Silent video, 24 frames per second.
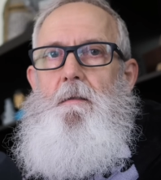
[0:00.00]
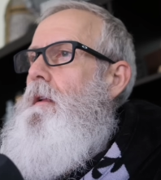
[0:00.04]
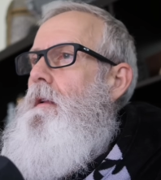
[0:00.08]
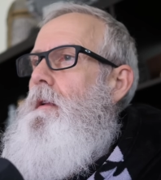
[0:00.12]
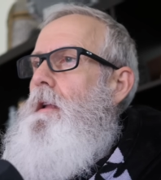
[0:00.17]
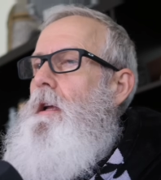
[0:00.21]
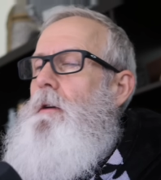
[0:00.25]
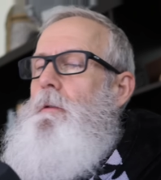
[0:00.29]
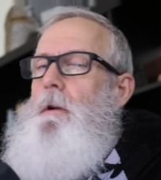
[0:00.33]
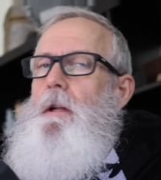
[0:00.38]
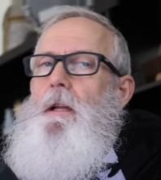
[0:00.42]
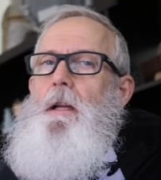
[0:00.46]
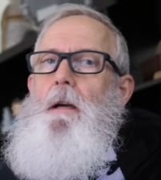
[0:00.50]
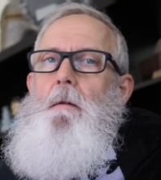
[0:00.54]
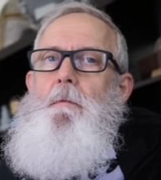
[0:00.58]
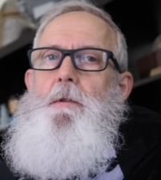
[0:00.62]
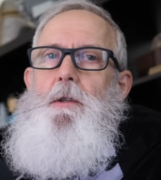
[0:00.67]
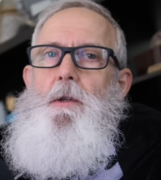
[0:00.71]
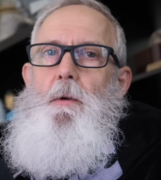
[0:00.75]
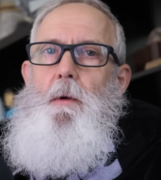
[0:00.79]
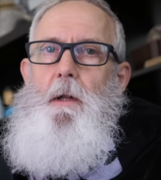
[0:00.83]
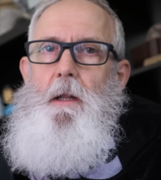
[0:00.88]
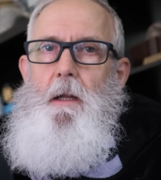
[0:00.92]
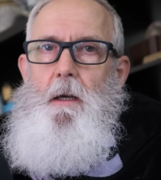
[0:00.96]
Now, when it comes
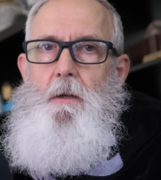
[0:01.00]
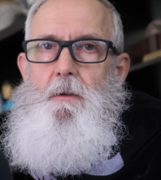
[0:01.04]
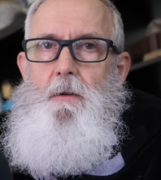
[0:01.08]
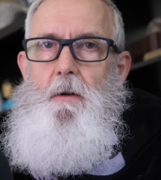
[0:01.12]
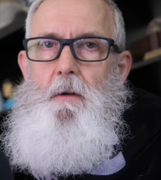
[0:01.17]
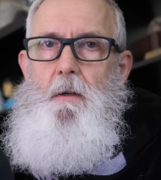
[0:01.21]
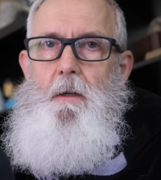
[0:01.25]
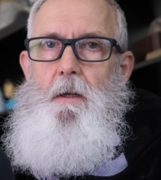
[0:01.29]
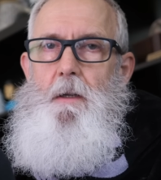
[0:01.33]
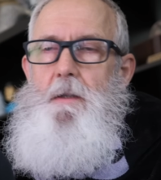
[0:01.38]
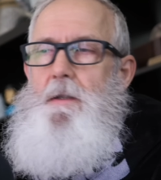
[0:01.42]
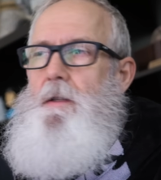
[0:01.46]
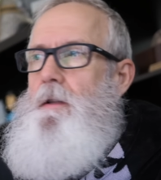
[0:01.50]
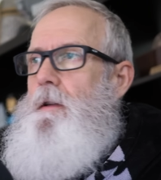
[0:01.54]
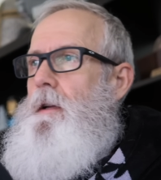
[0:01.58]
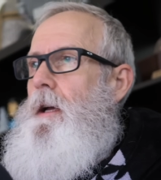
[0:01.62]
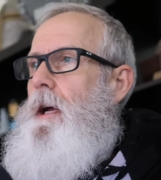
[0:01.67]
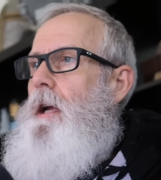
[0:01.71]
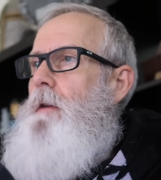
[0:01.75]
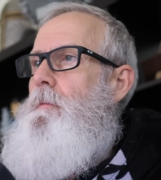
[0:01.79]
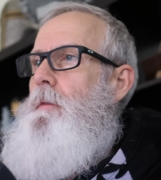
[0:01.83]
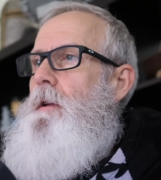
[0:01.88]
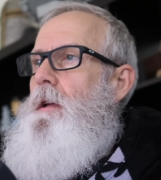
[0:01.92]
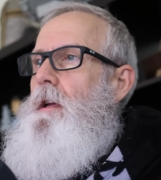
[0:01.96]
to electronics,
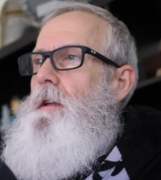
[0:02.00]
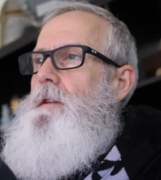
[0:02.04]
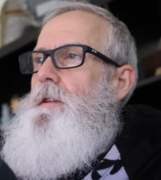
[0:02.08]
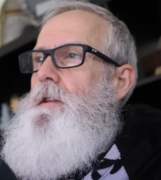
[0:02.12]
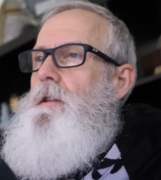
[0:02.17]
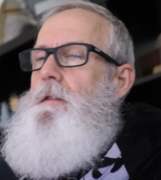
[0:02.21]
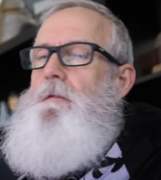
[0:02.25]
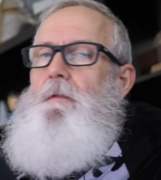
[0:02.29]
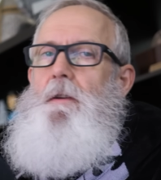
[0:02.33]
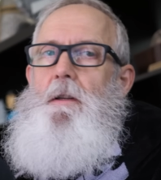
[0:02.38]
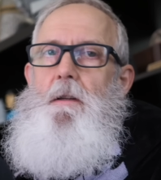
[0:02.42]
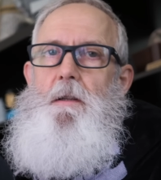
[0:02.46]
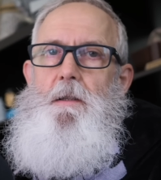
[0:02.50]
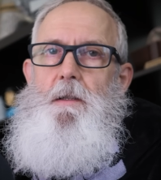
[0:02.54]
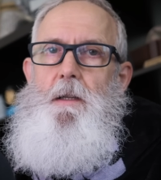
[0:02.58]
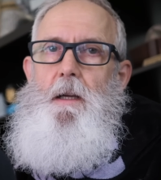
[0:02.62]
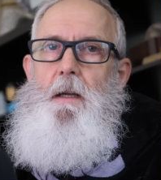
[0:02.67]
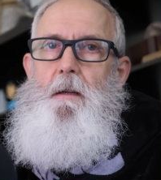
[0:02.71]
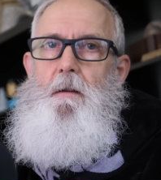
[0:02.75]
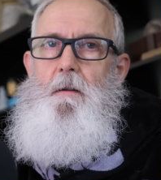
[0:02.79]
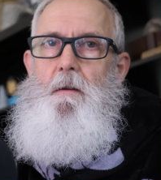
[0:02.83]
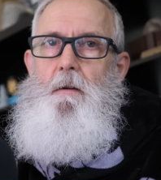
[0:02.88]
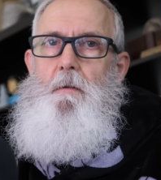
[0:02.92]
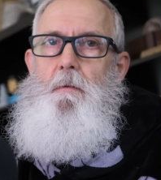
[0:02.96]
ABS is fitted
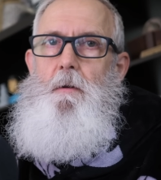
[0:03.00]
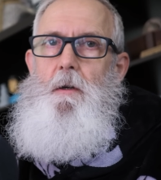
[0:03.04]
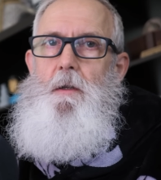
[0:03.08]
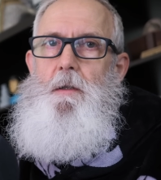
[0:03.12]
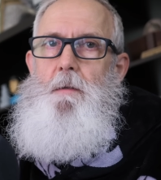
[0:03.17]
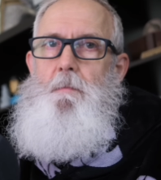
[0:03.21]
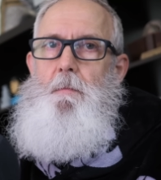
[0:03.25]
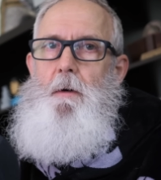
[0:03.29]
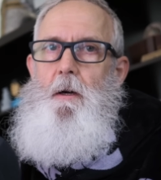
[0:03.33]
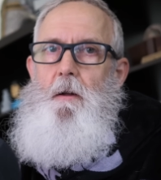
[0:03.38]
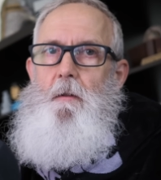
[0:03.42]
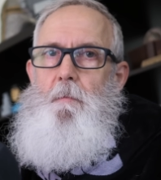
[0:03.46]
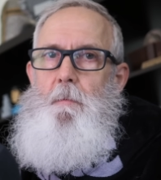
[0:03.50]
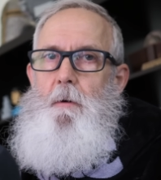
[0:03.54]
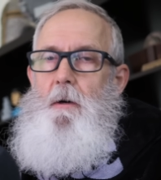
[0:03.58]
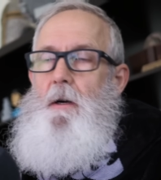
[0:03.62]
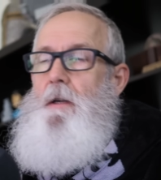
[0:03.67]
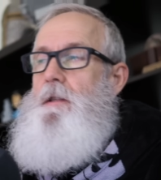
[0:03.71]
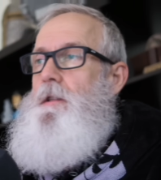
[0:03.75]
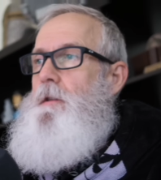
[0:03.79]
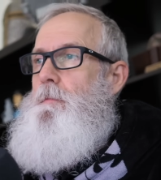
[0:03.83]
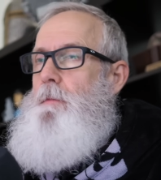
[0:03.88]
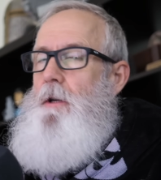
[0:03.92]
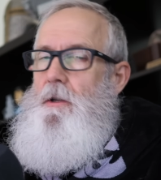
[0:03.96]
standard across both
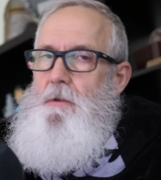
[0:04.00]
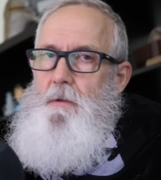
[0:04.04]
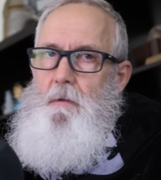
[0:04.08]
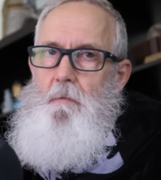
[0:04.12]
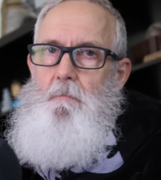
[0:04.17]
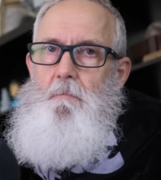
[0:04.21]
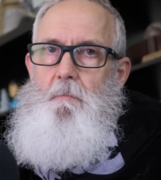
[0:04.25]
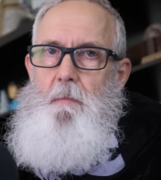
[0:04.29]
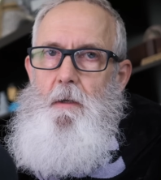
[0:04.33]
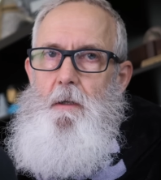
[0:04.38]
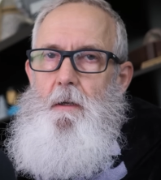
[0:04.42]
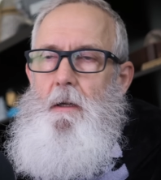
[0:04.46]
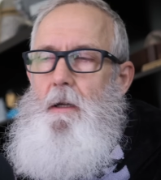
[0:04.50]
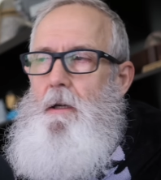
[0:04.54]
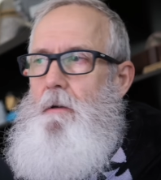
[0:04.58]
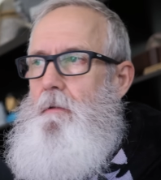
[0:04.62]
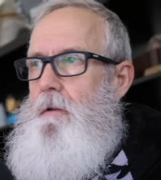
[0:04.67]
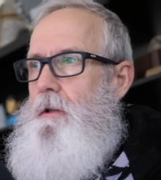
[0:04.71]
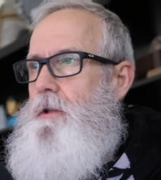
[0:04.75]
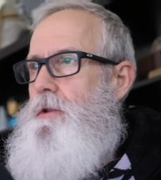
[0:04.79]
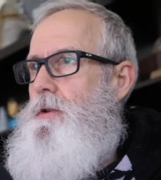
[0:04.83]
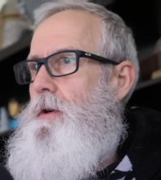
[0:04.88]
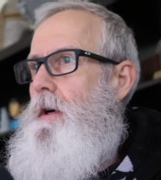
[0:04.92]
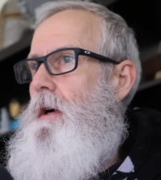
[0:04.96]
bikes, especially here
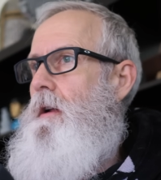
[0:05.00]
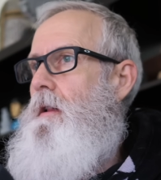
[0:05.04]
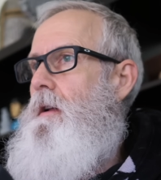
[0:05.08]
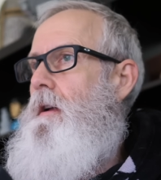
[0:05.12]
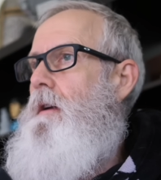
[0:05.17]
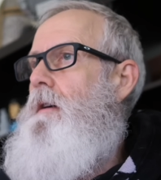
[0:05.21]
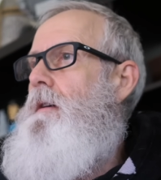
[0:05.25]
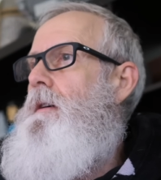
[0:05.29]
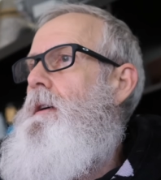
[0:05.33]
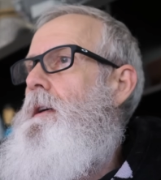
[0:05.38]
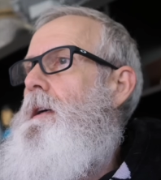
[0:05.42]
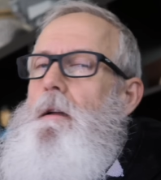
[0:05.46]
in Australia.